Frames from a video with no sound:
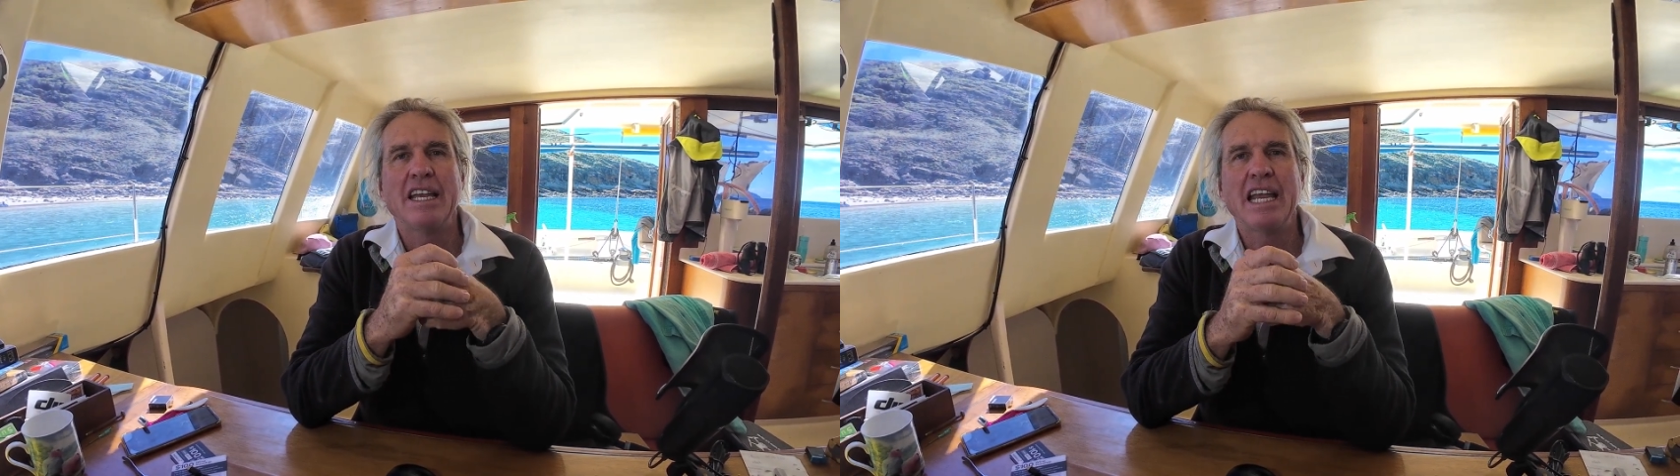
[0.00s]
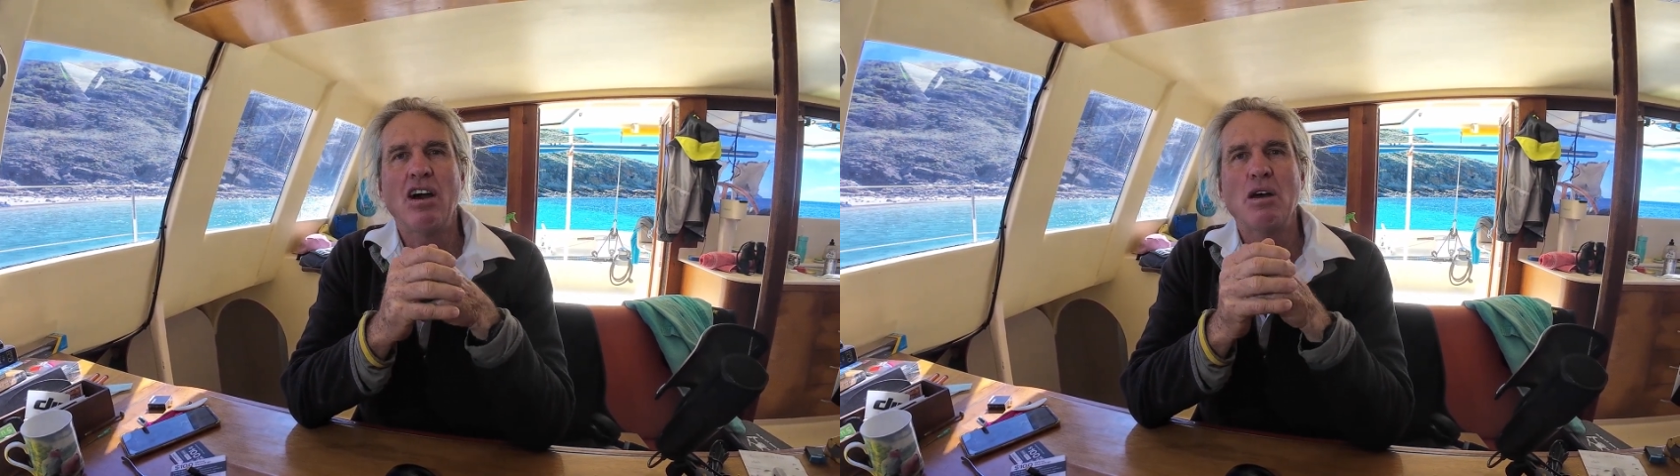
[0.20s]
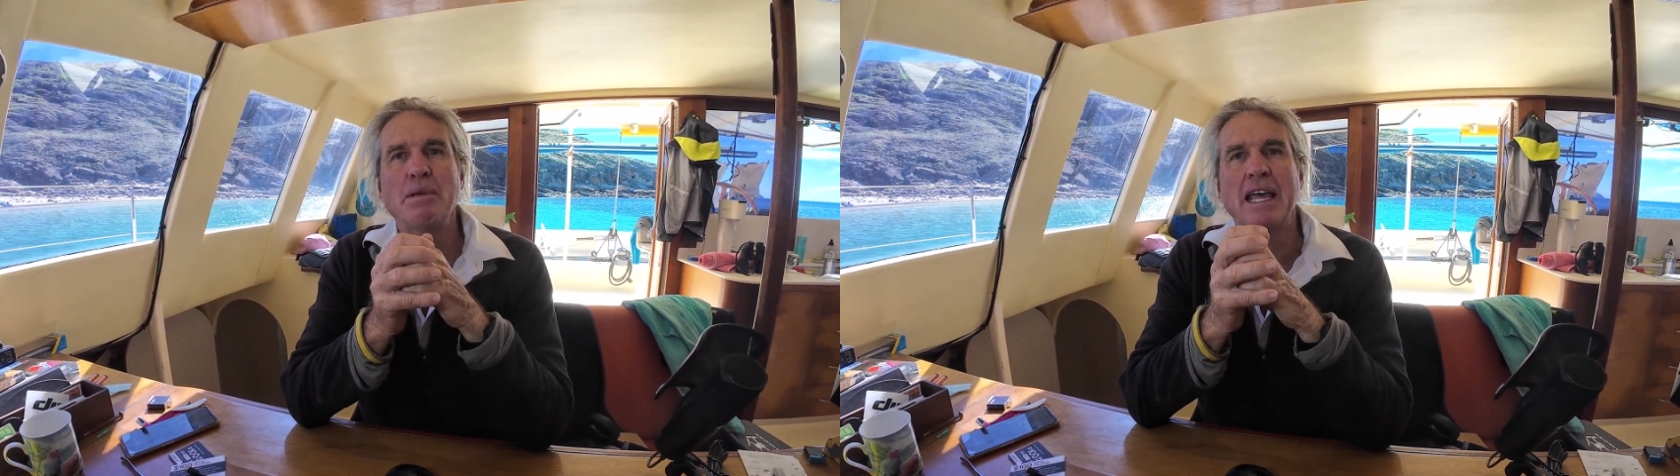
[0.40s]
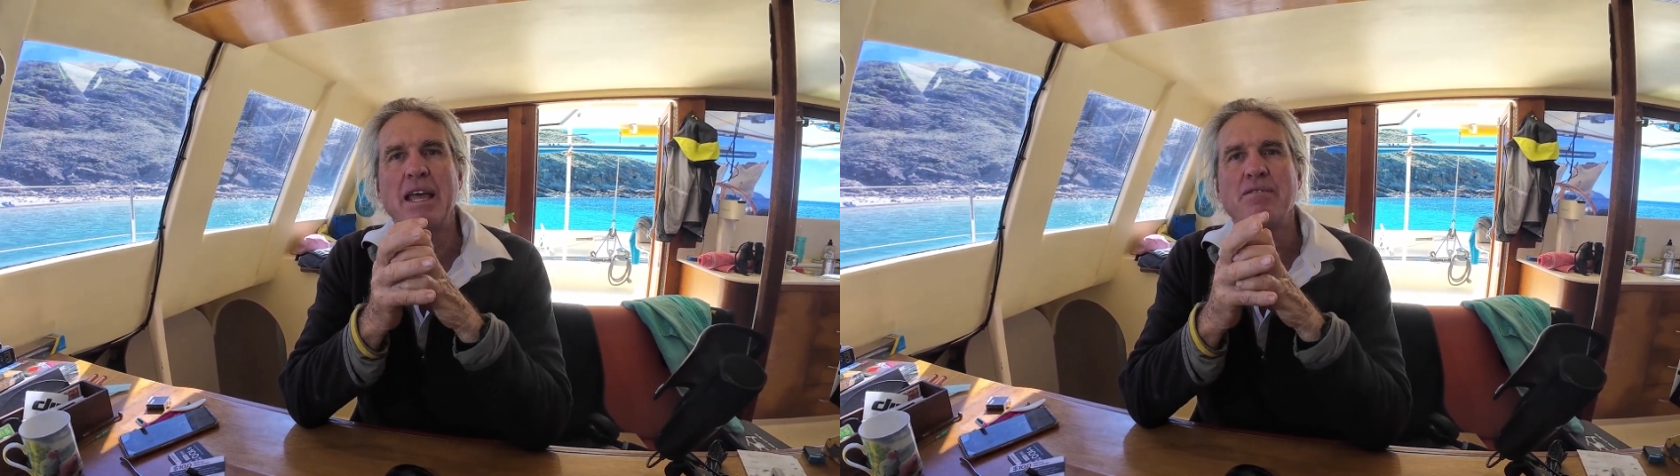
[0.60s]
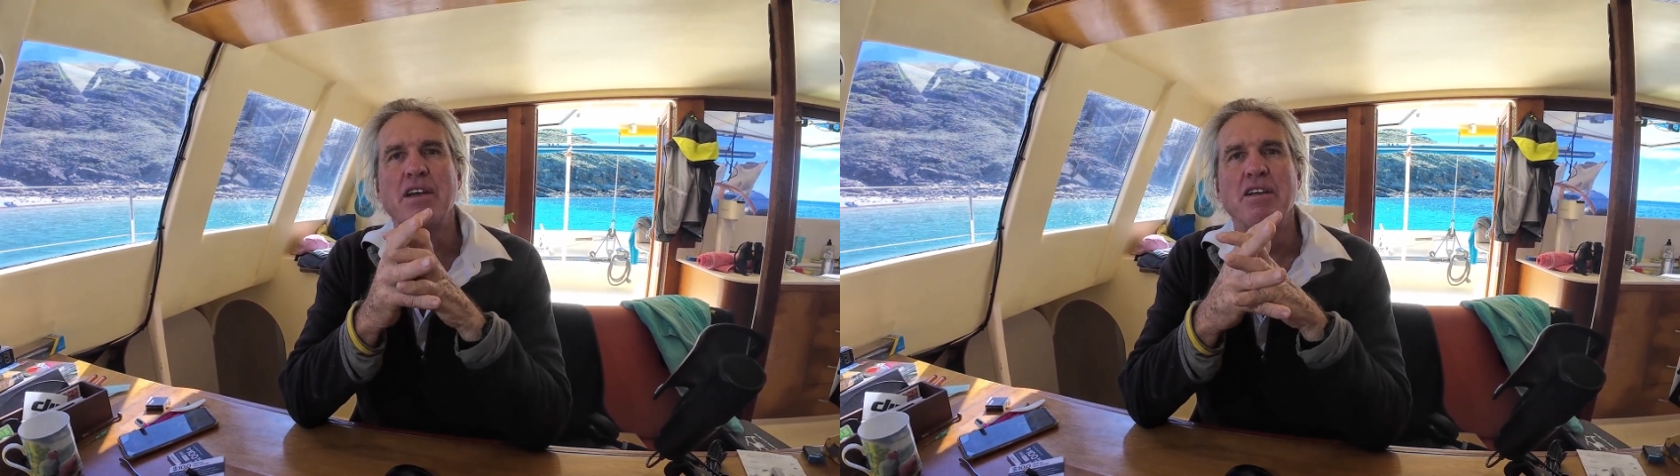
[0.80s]
Now I
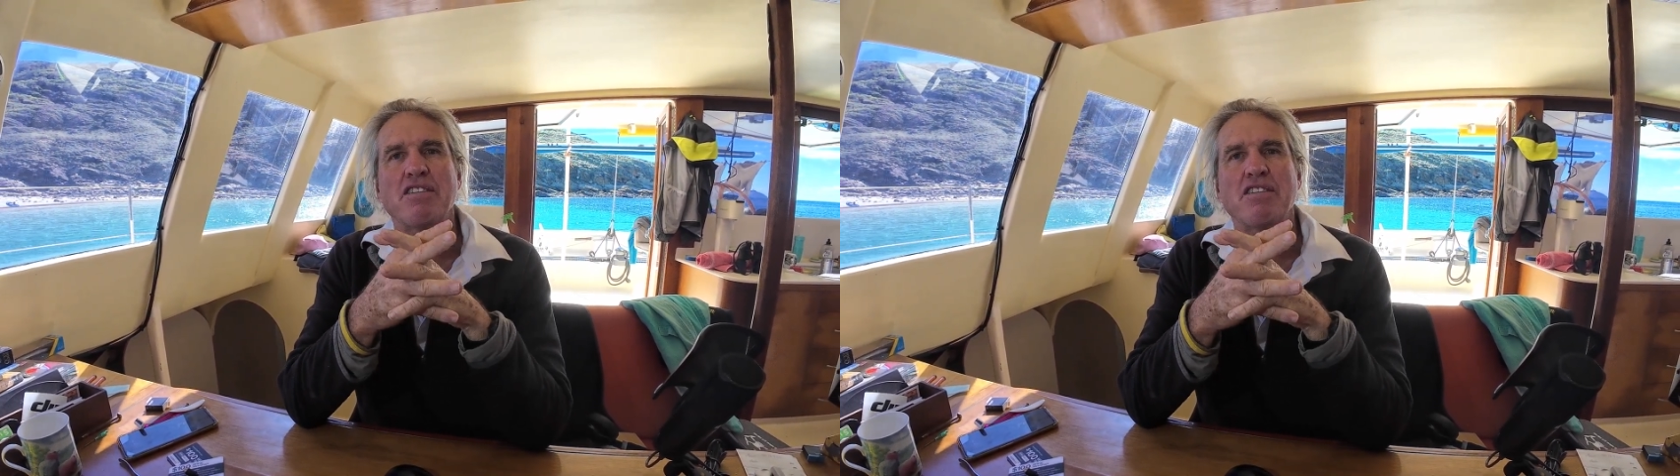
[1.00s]
became very